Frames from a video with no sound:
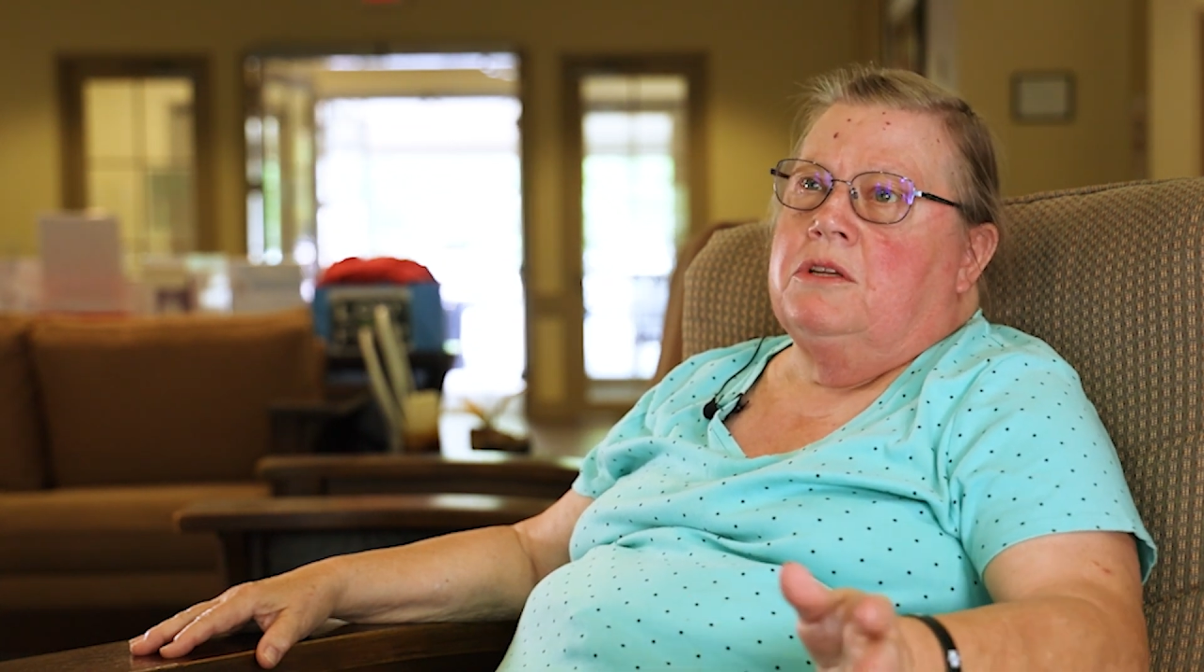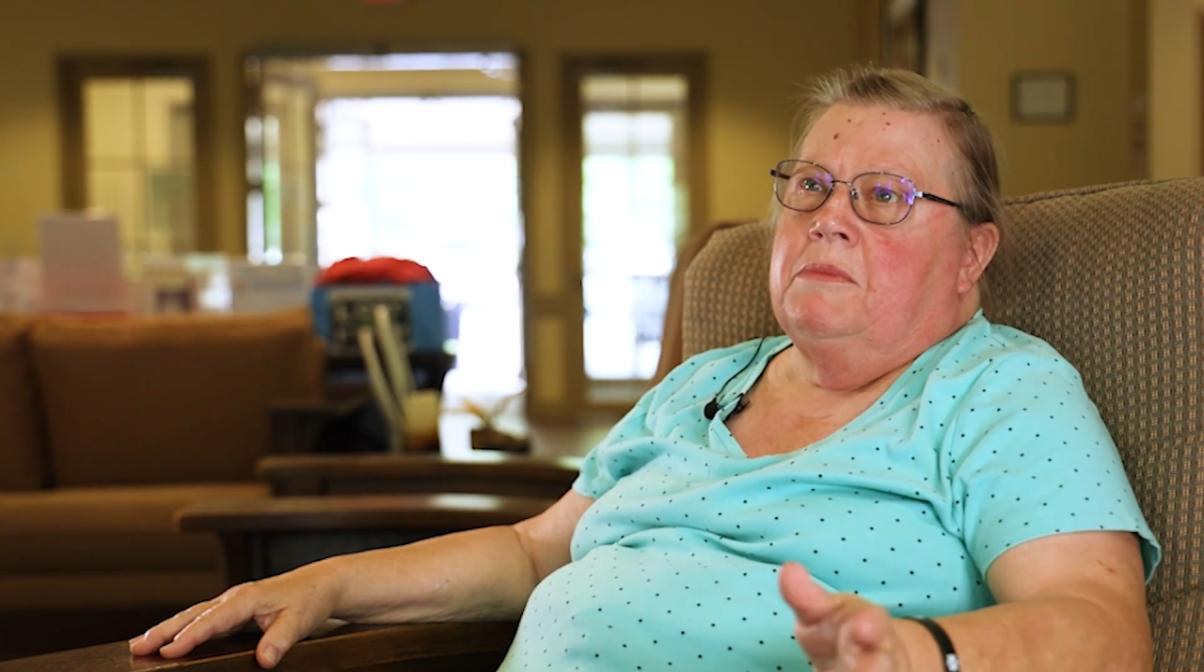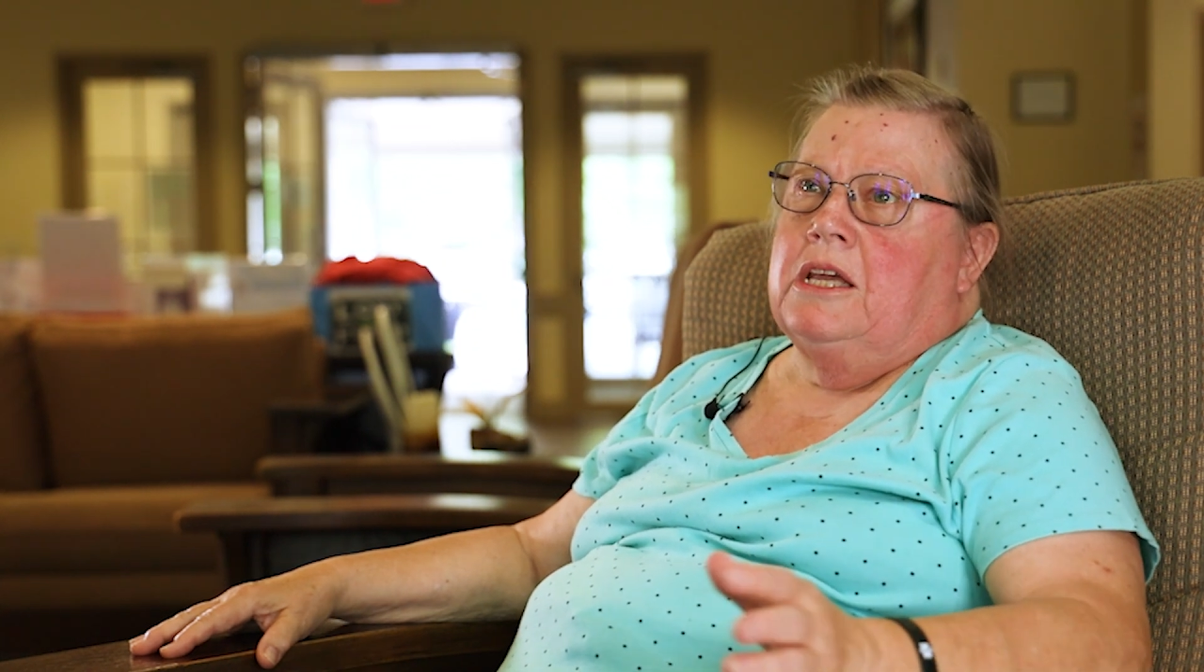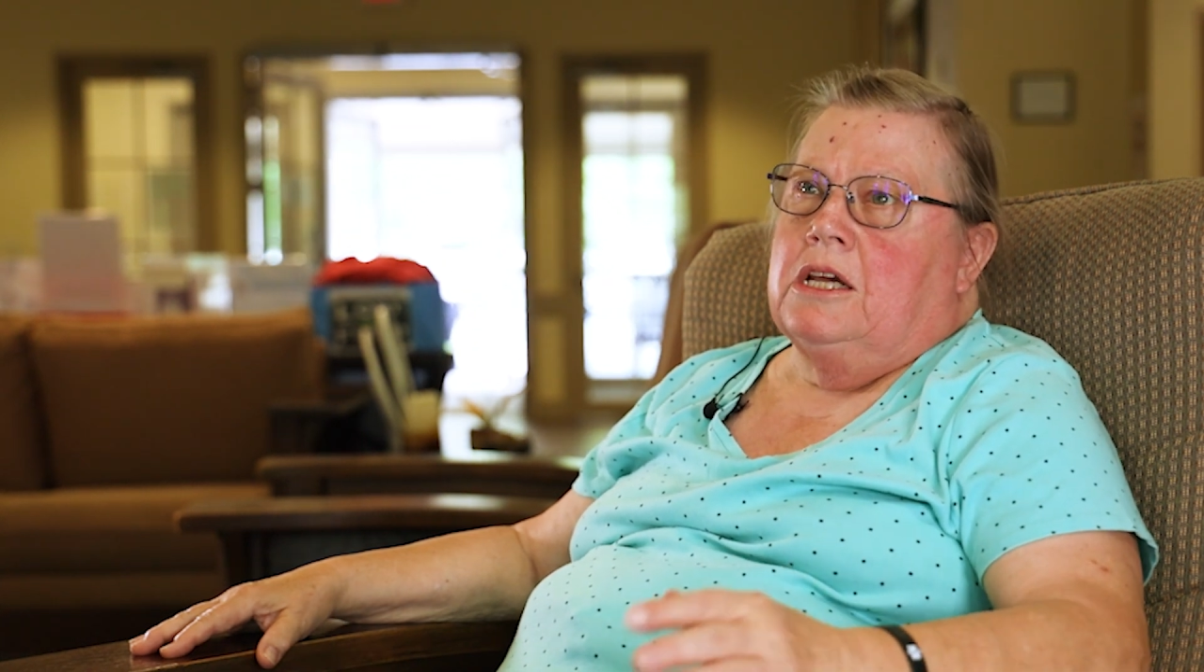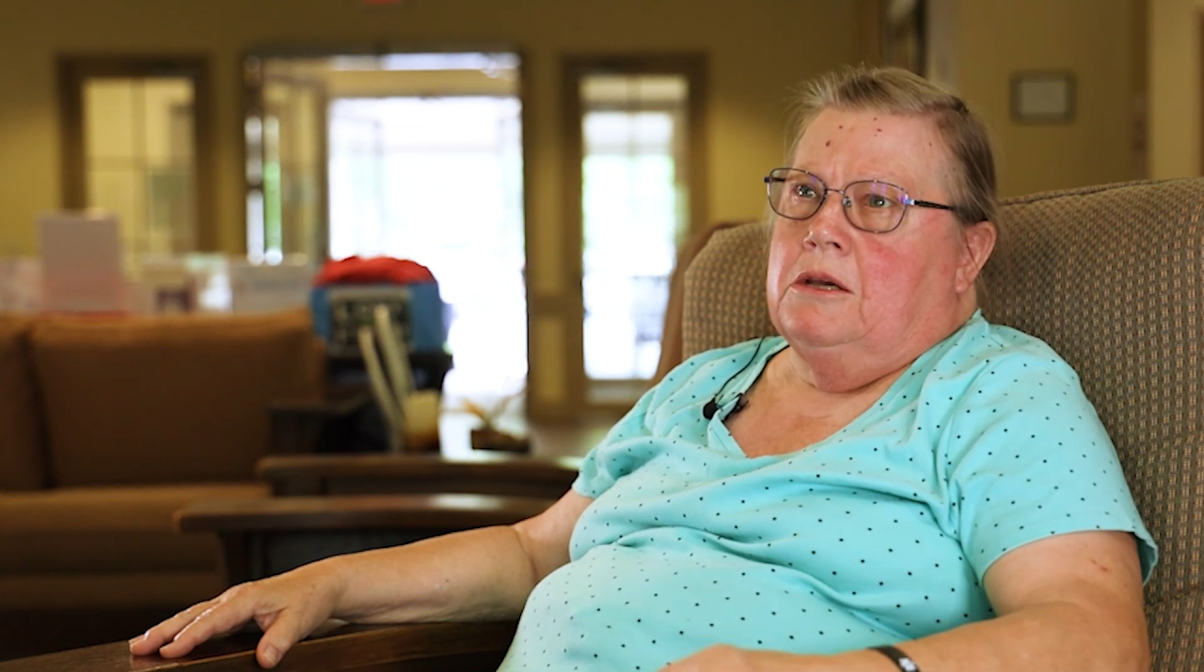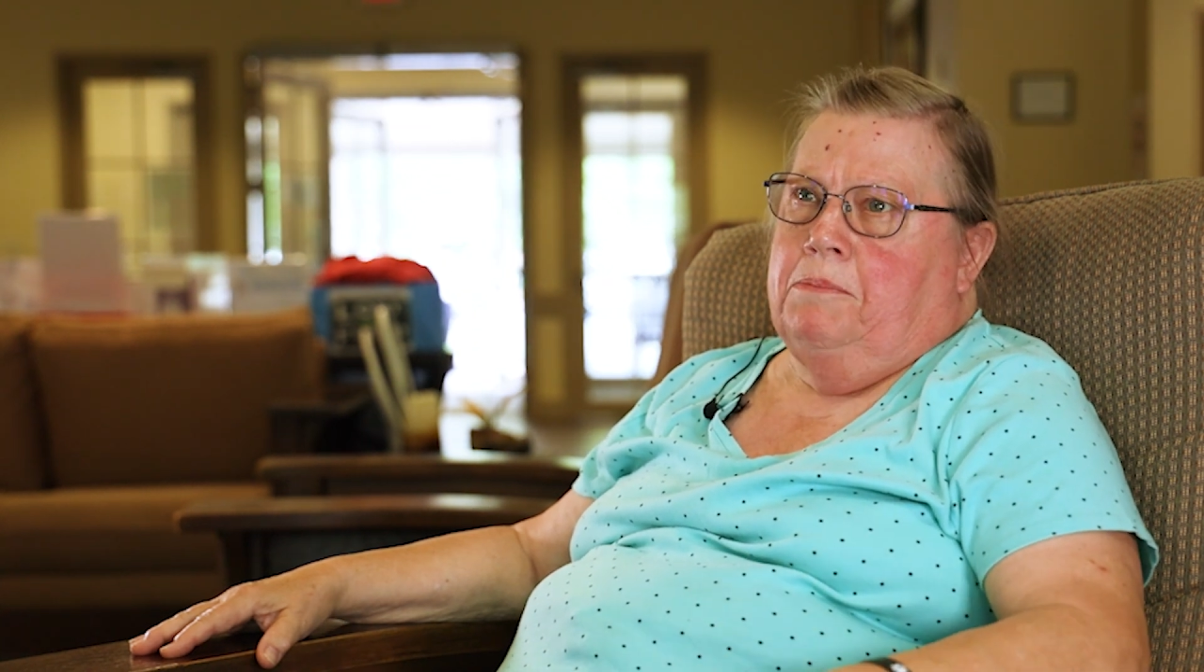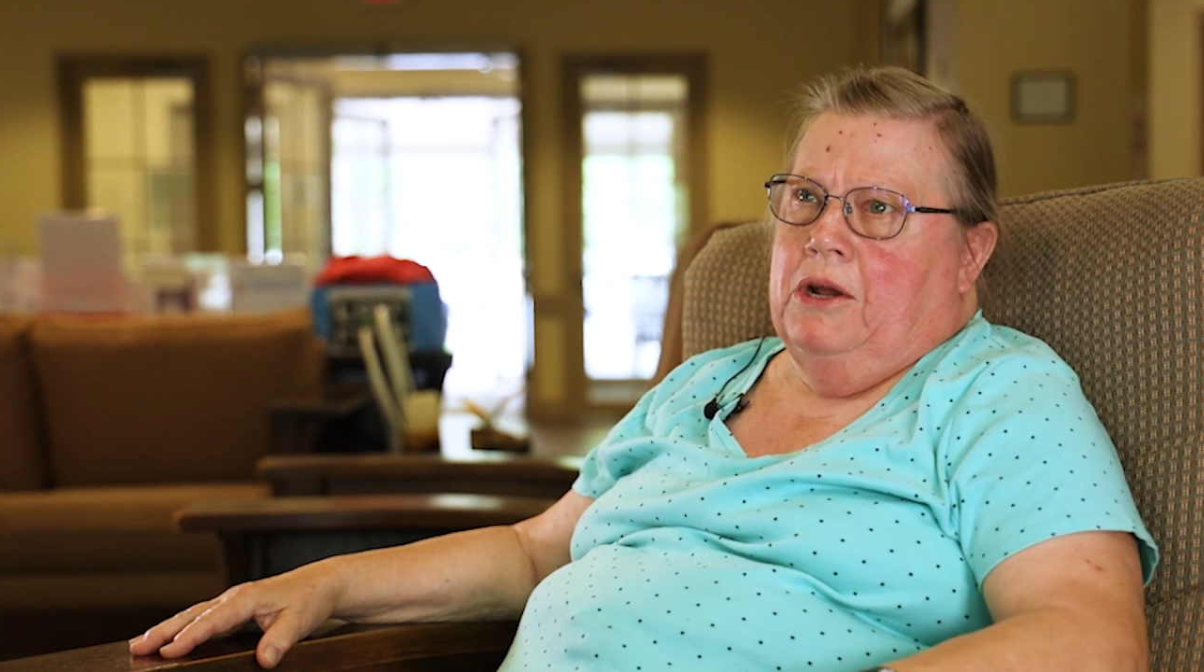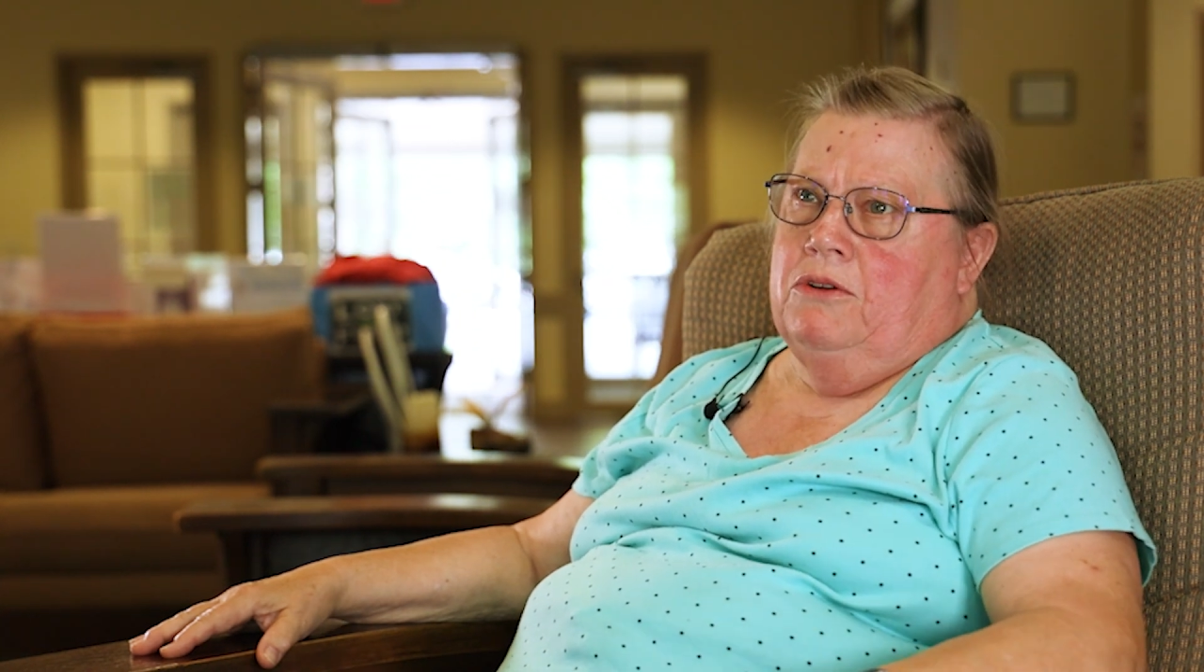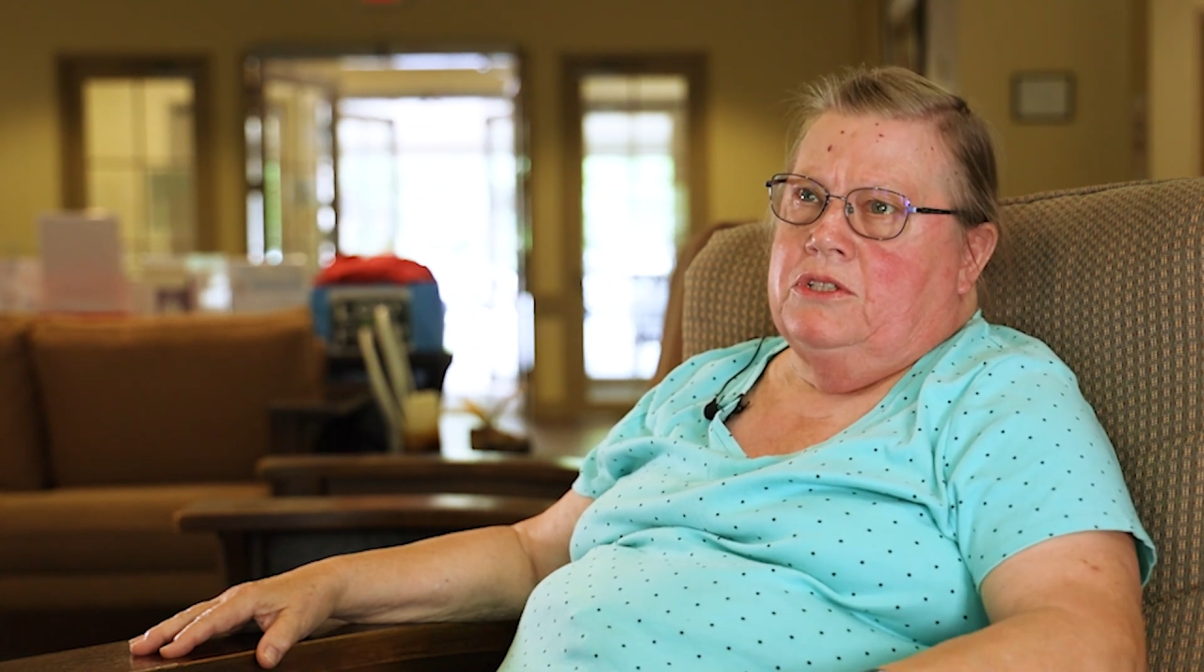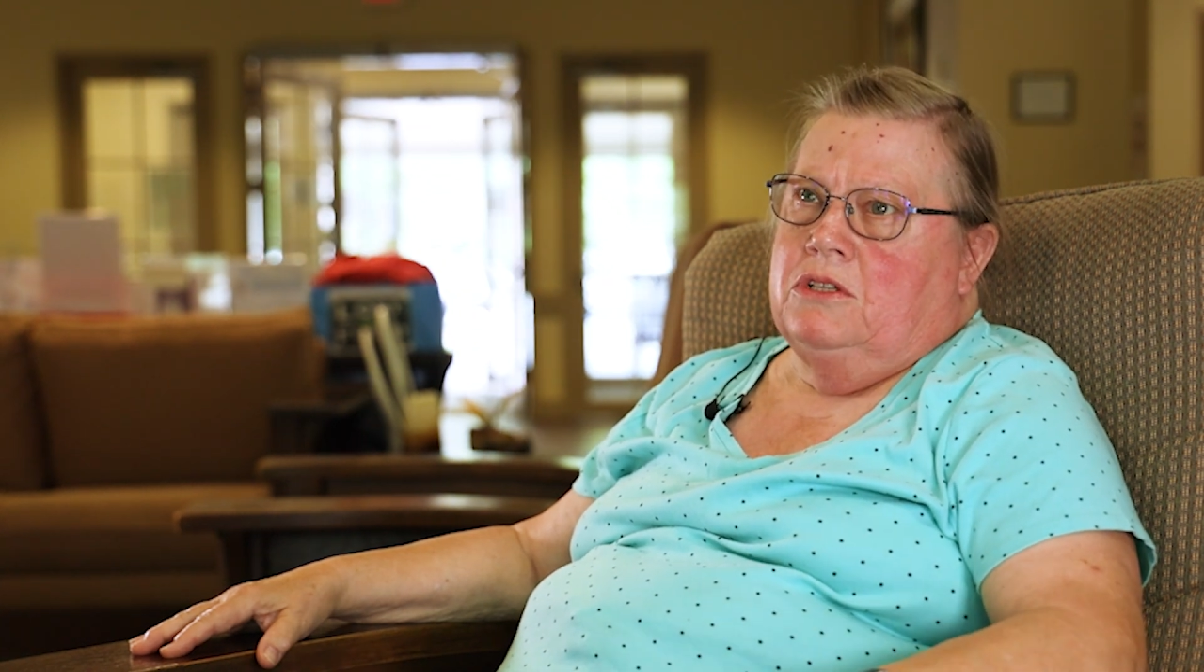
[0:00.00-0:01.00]
to make a
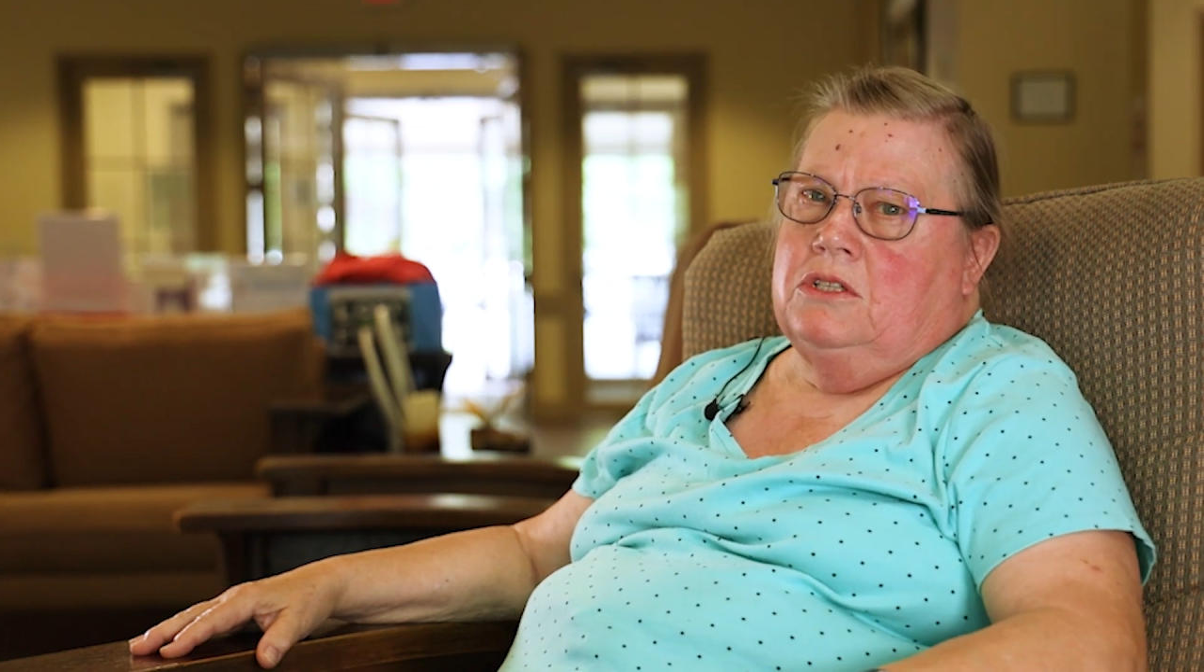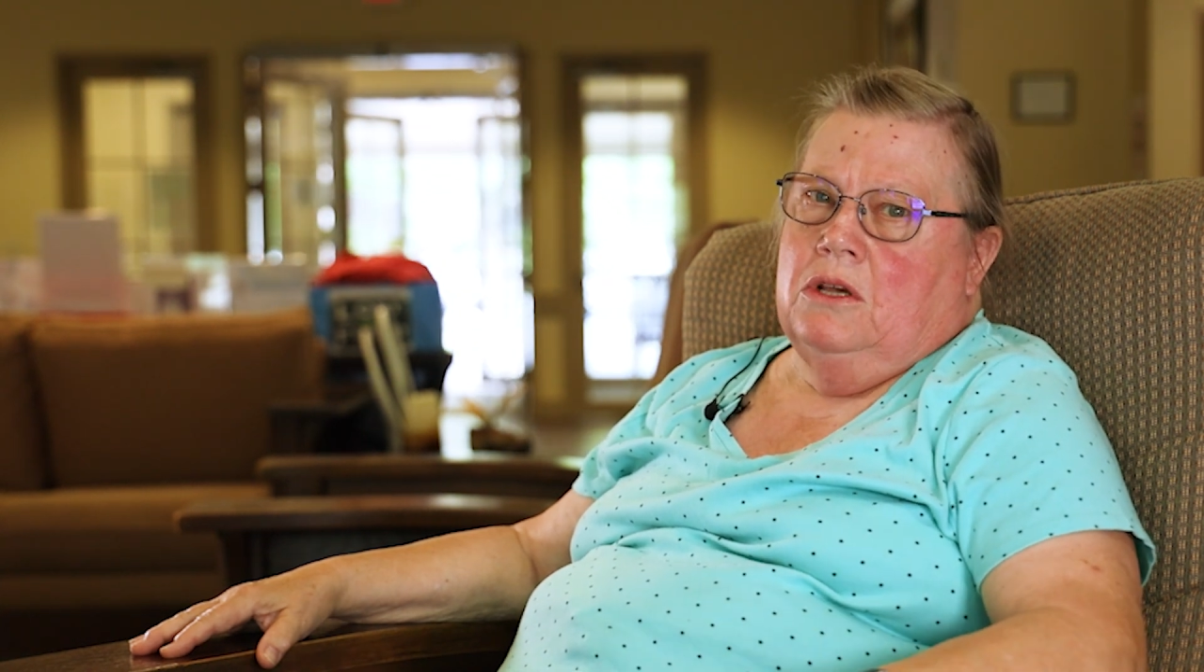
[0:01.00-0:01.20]
comparison,